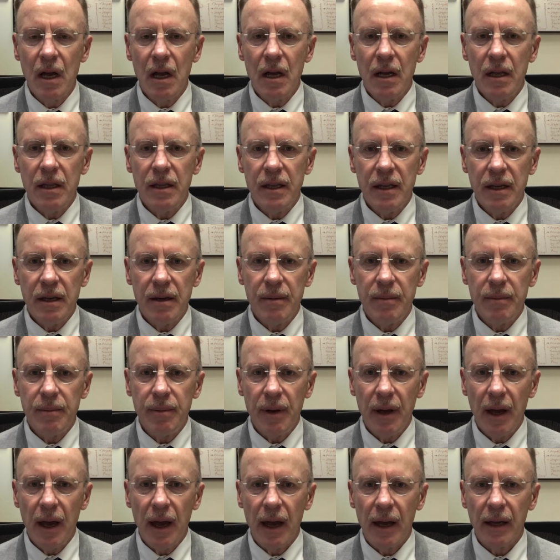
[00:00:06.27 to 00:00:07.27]
the
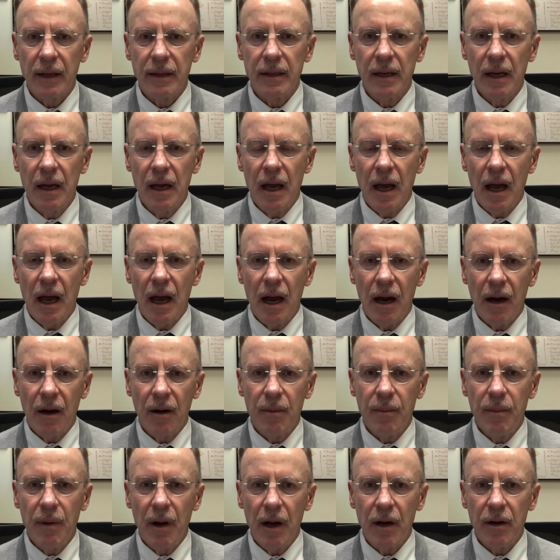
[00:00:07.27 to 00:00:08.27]
impact our
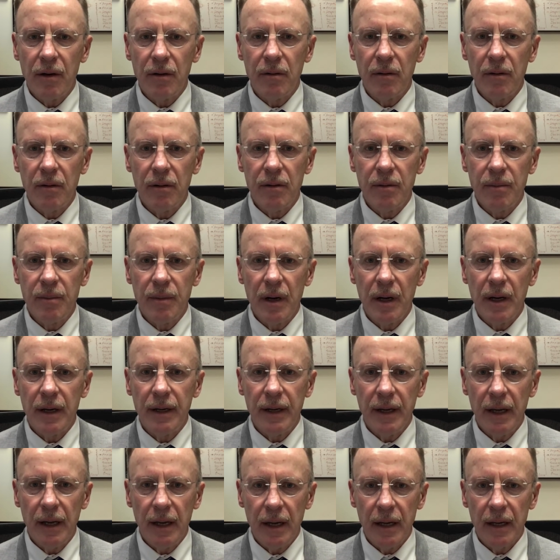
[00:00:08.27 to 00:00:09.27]
model of the mind
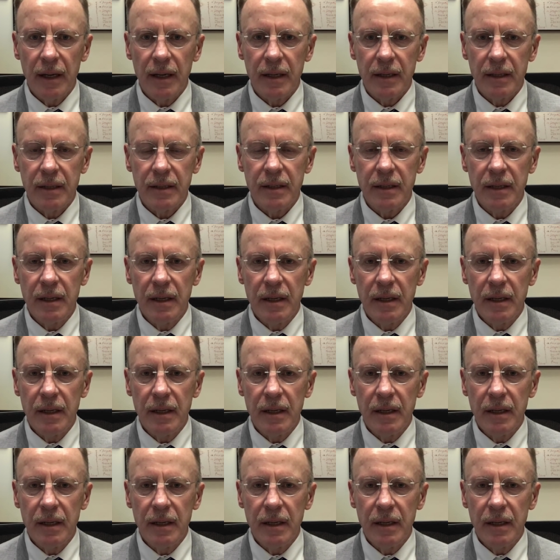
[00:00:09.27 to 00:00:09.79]
has